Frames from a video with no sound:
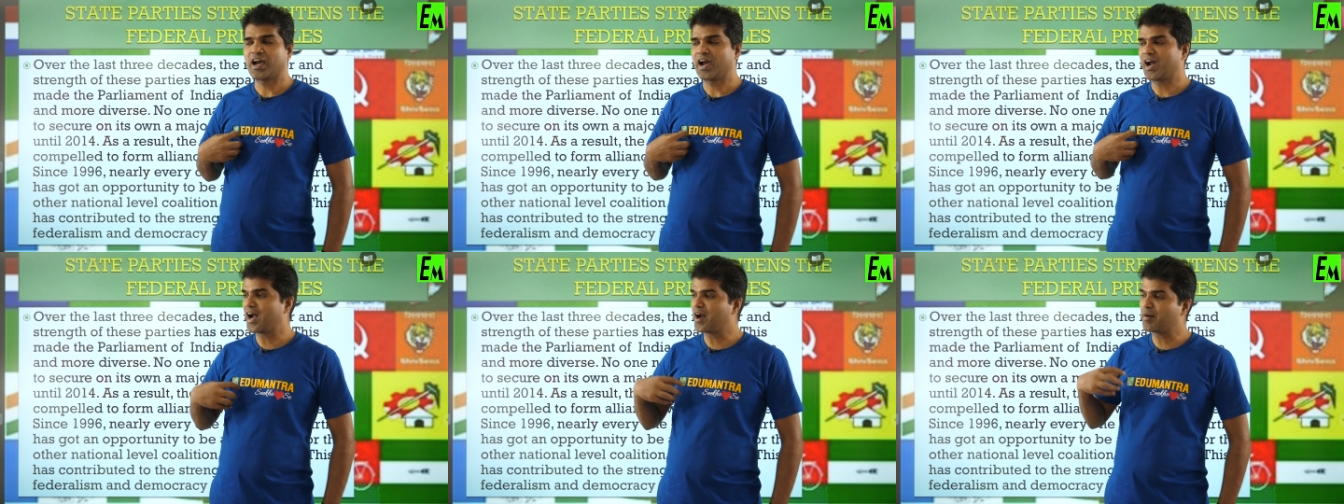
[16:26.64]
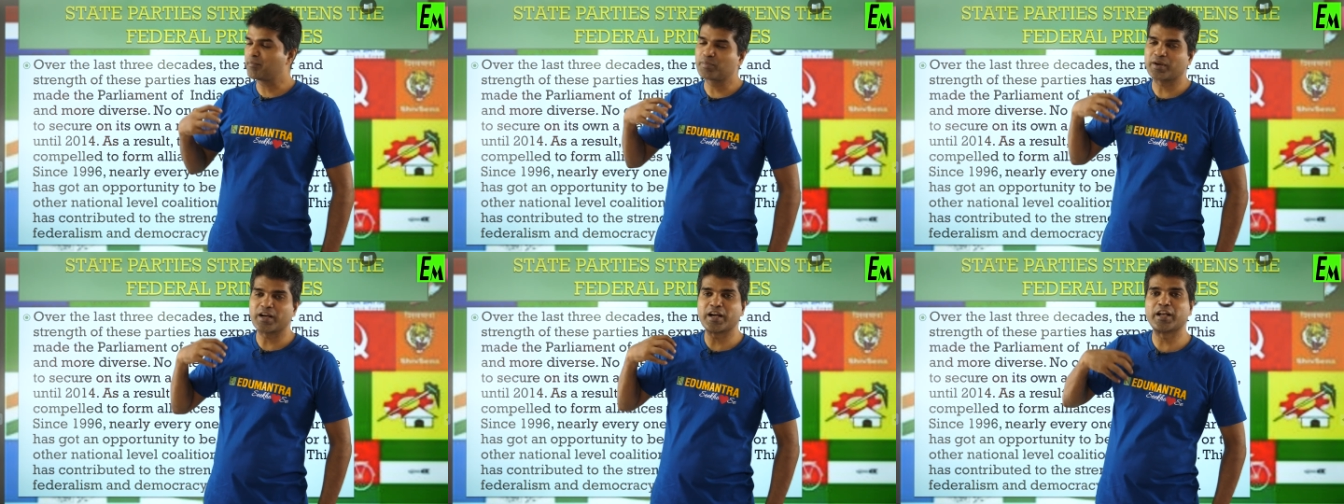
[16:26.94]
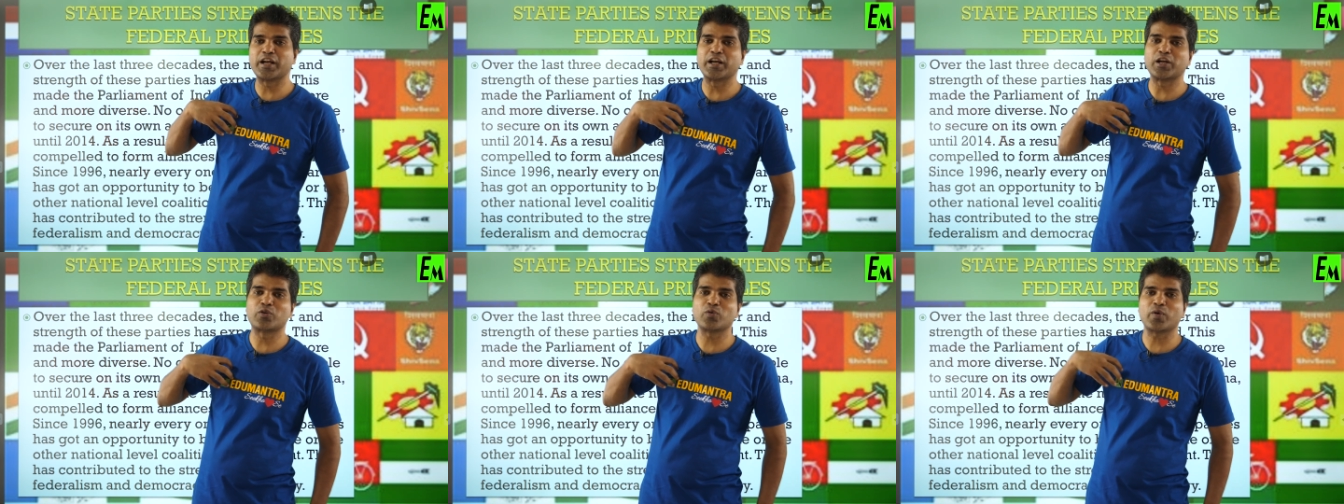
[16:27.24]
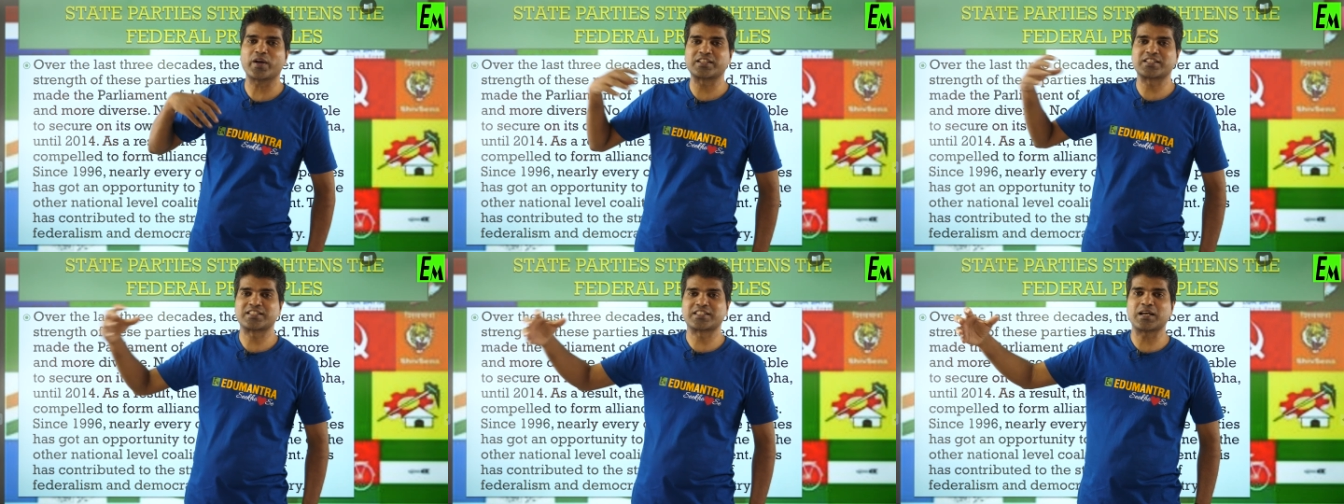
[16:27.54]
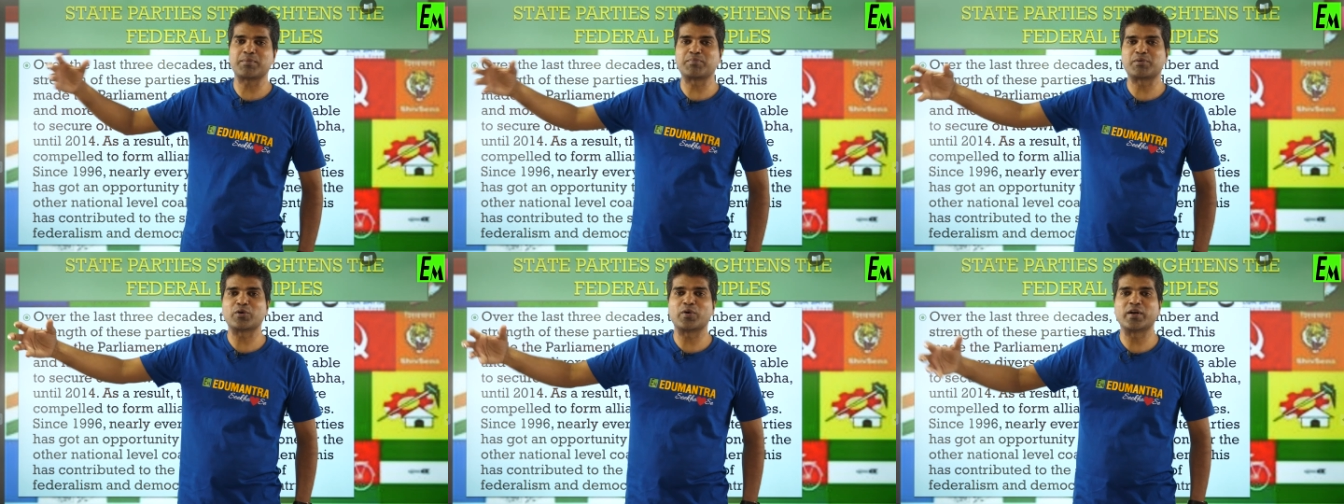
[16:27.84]
I am ready to
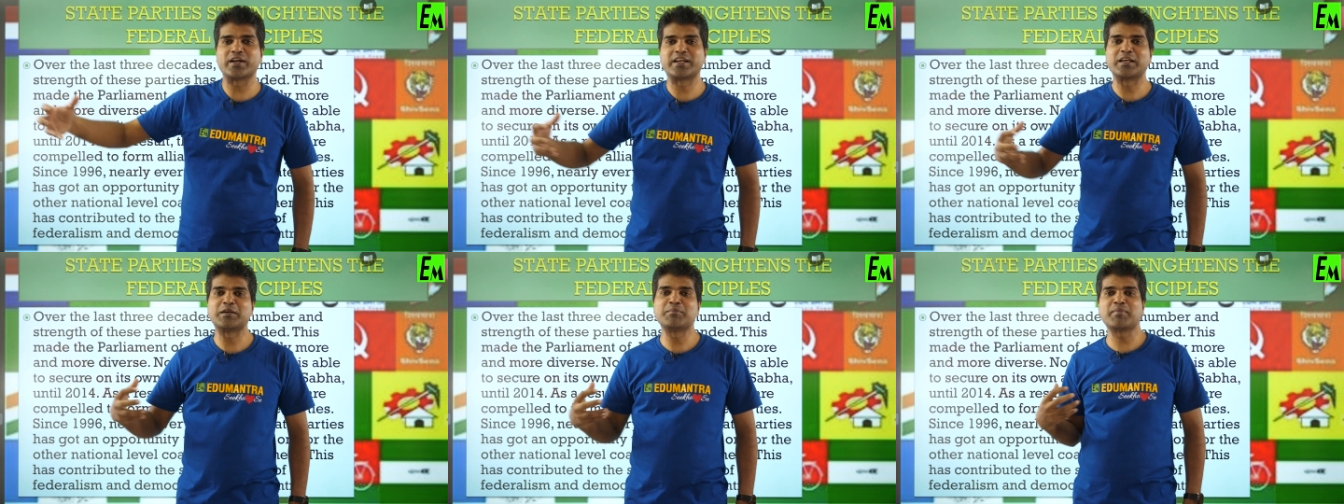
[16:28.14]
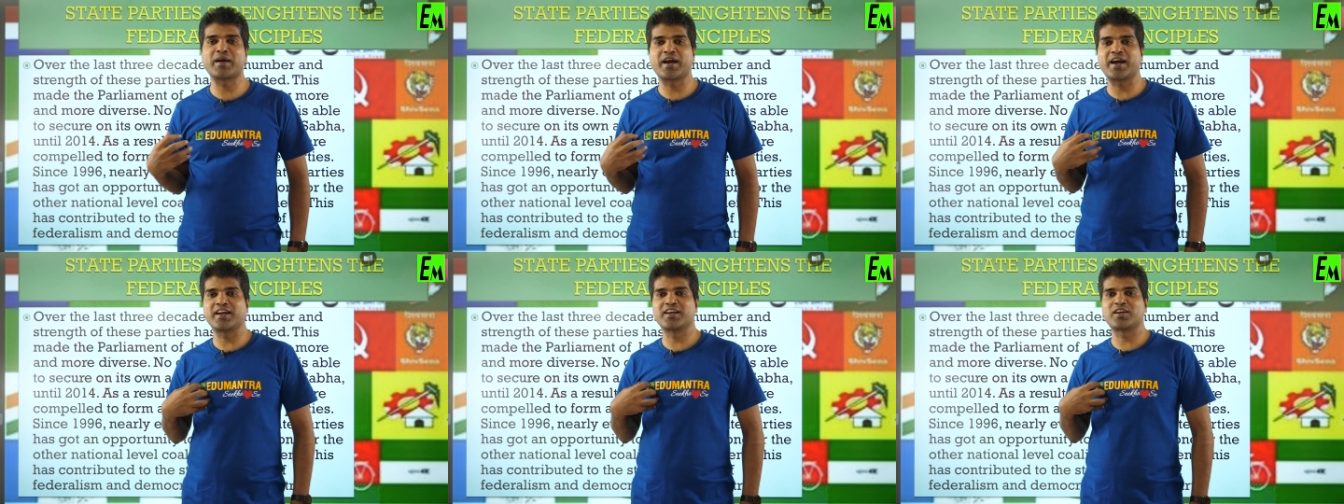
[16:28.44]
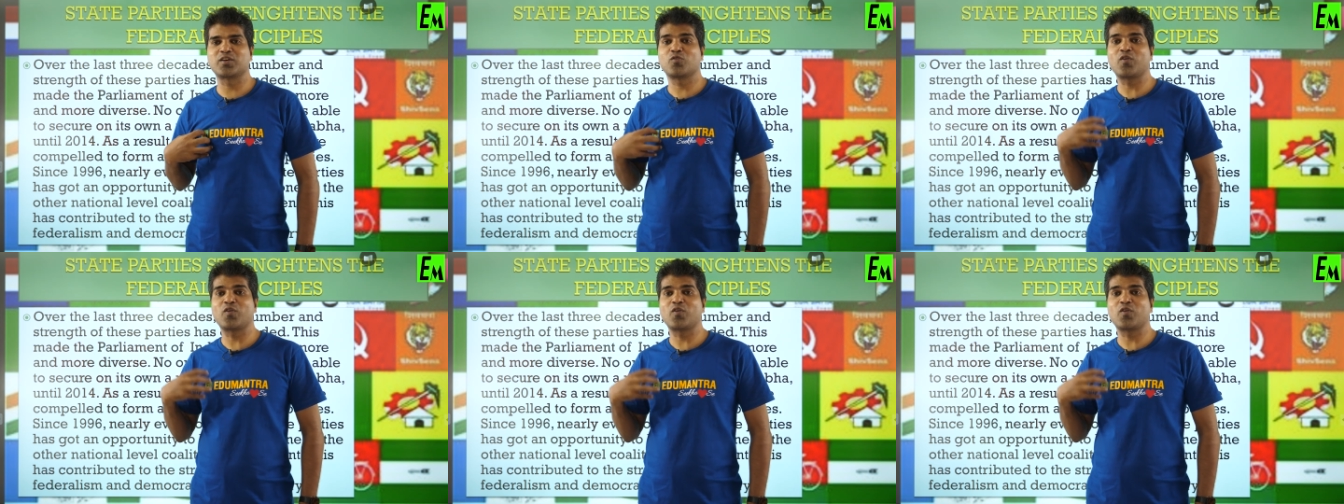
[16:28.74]
accept your demand.